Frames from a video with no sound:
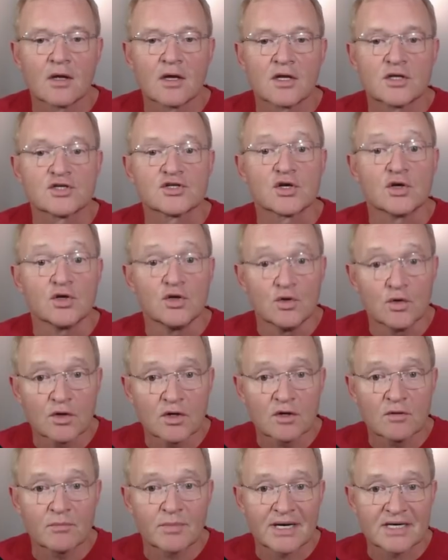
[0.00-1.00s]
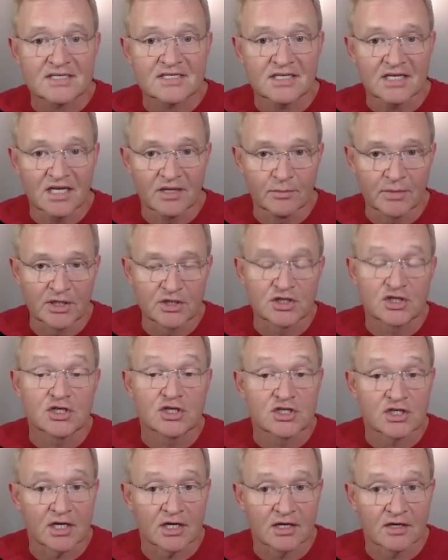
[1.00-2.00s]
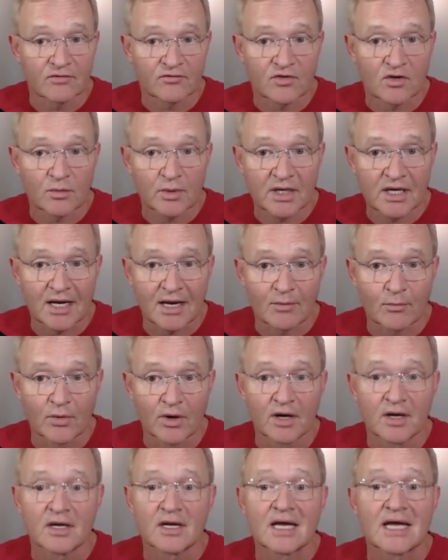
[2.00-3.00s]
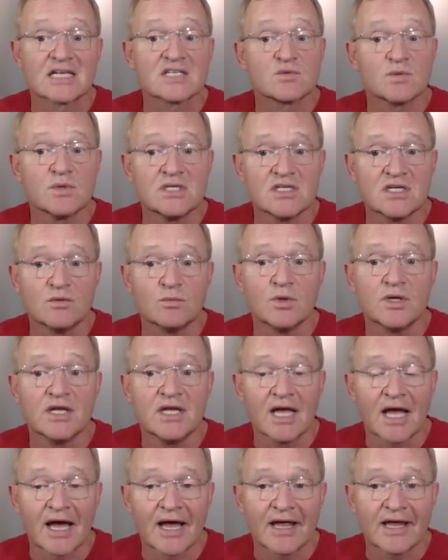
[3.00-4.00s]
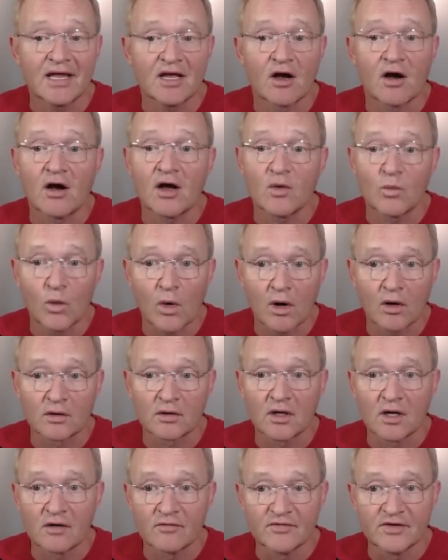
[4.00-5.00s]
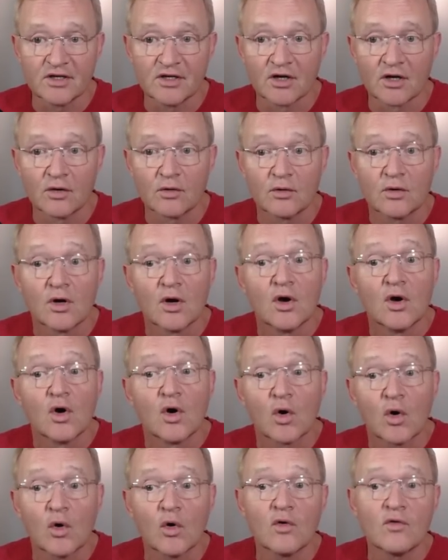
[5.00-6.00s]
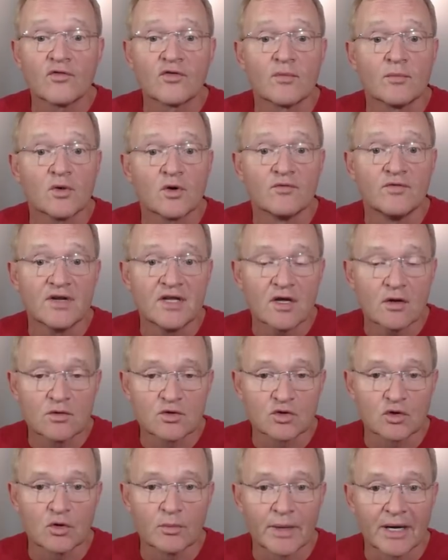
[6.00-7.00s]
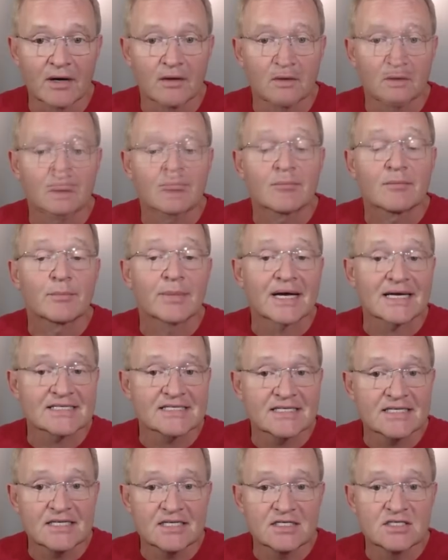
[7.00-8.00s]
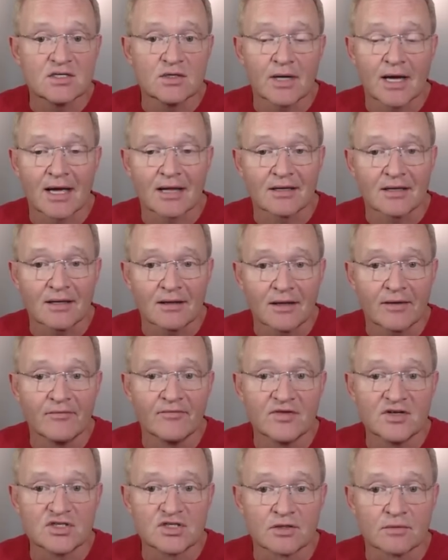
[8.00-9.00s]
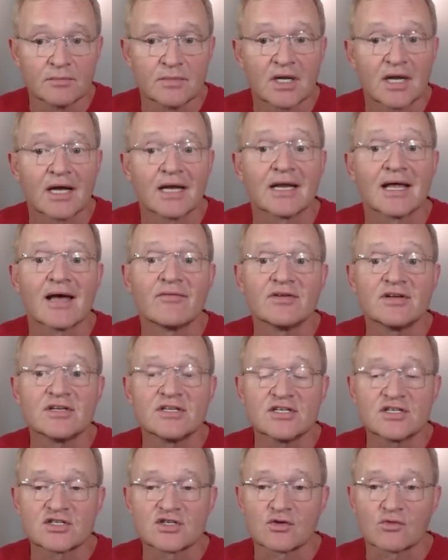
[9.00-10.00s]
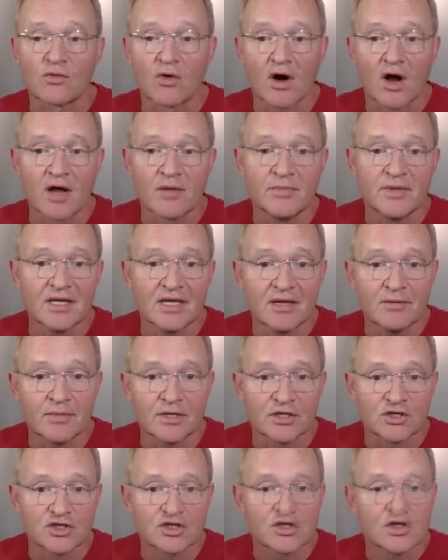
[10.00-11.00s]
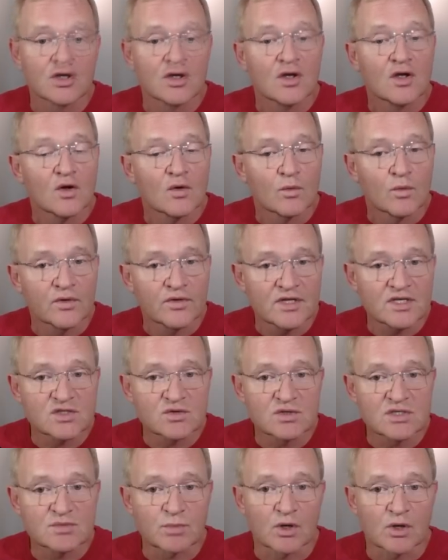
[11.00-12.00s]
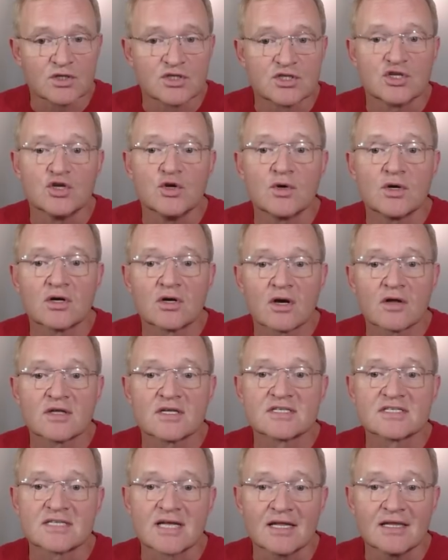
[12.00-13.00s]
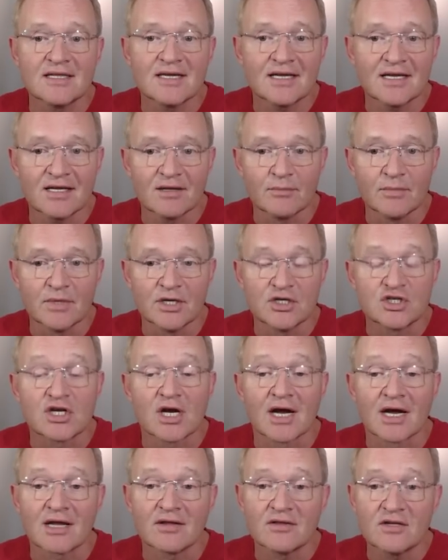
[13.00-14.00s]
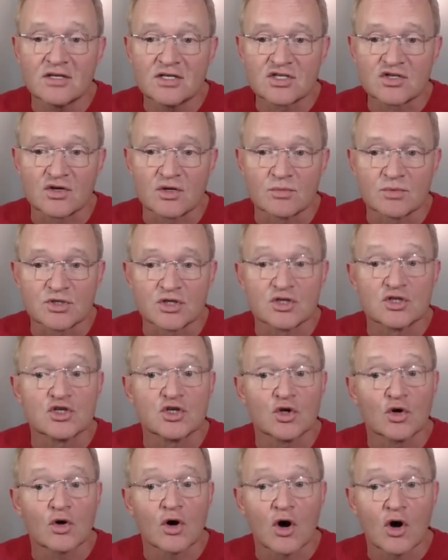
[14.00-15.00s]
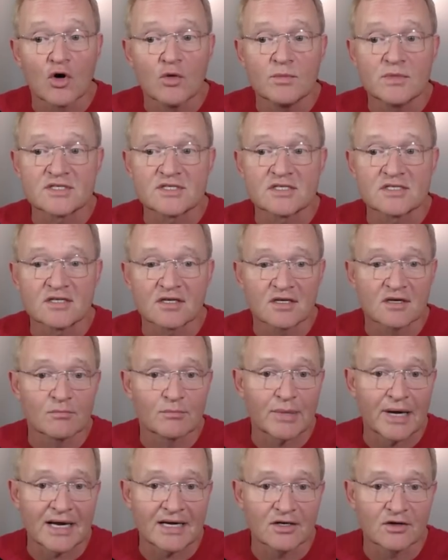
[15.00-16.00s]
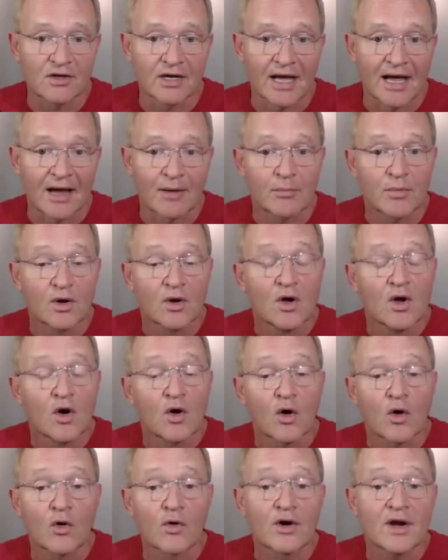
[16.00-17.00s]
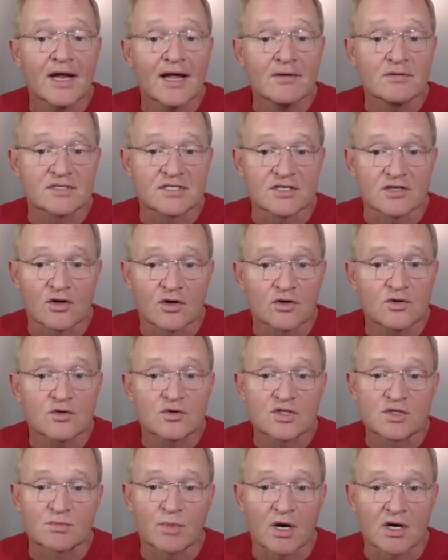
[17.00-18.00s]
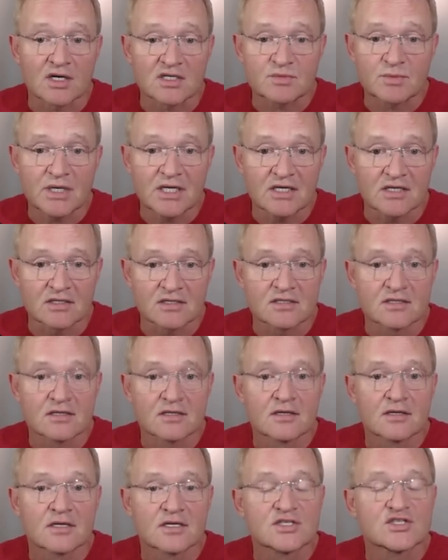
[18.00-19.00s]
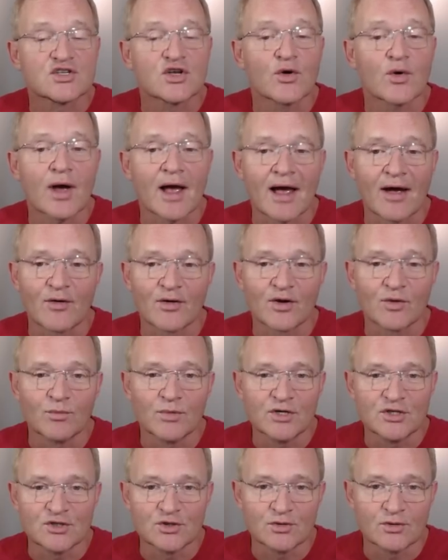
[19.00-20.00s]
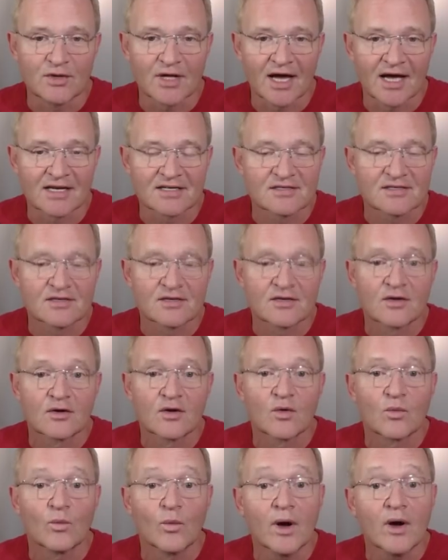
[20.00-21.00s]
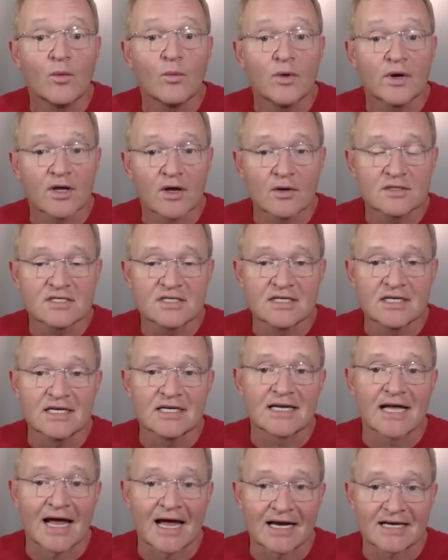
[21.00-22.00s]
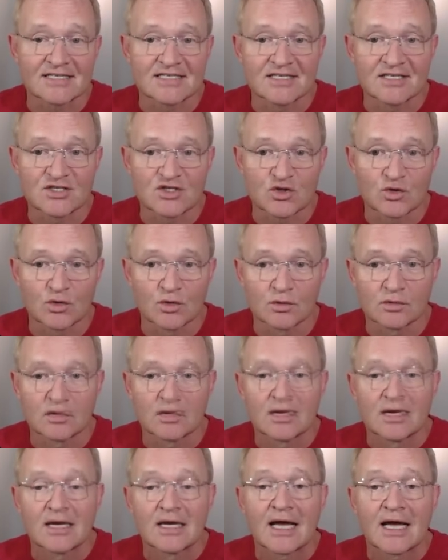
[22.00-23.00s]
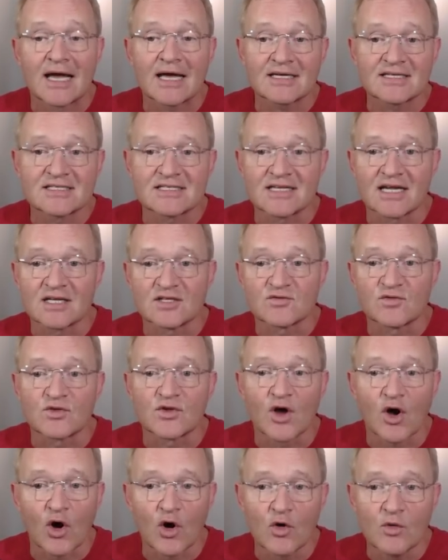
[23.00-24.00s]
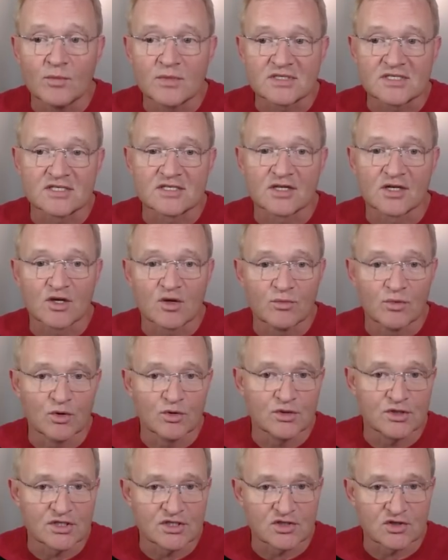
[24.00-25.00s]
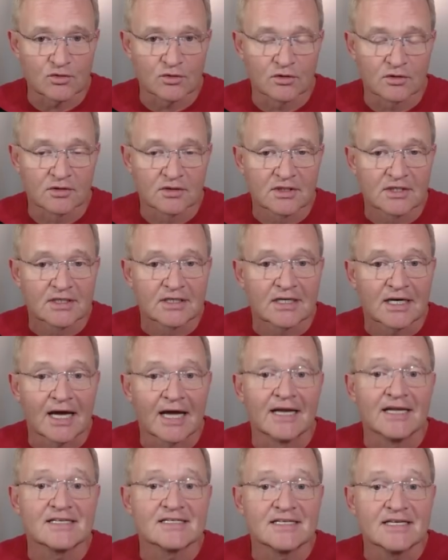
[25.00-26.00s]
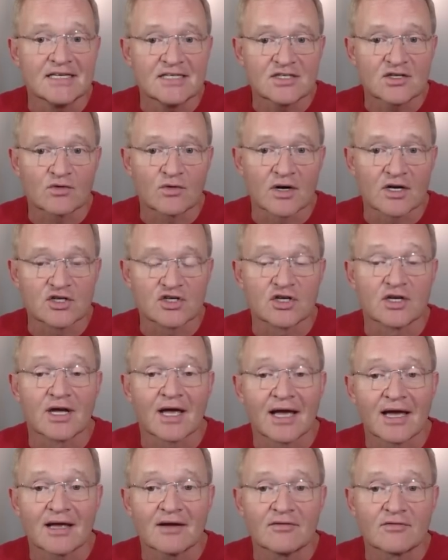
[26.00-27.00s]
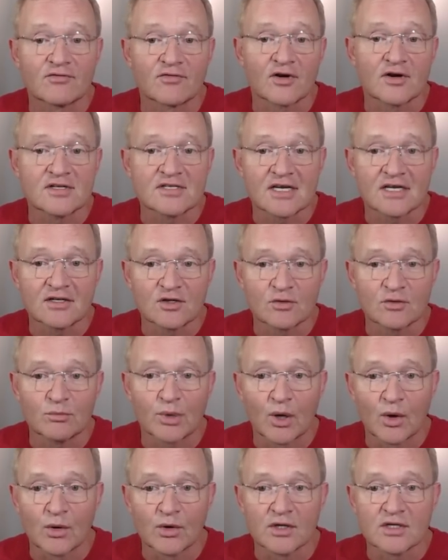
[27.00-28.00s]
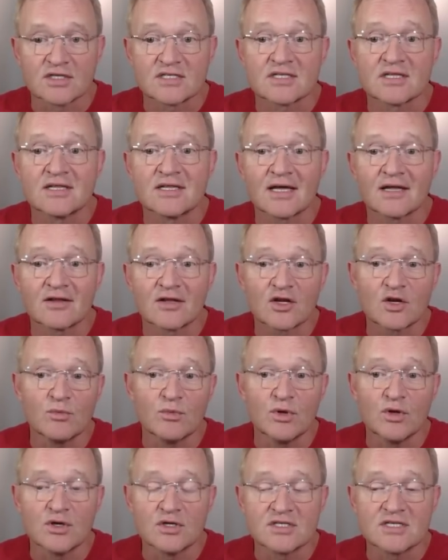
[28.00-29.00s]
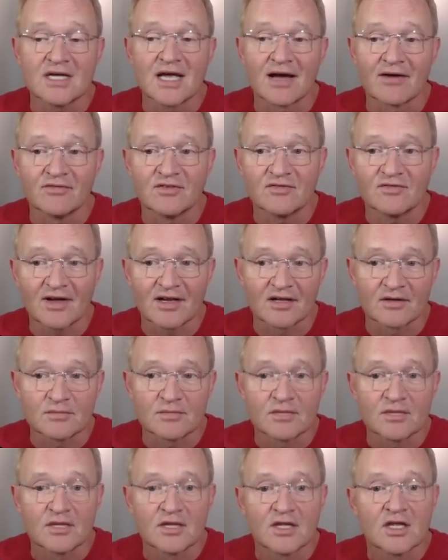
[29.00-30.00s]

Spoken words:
So you can pass an image taken from a camera, as we did with the AI wildlife video, or from your video doorbell, pass it into LLM Vision and have it describe the image. With this response, you can either send that image and the description to your Home Assistant companion app or announce it on your smart speakers. So how can we do that? Well, we're going to need HACS installed. HACS stands for the Home Assistant Community Store and is an integration and front-end components that the community have developed.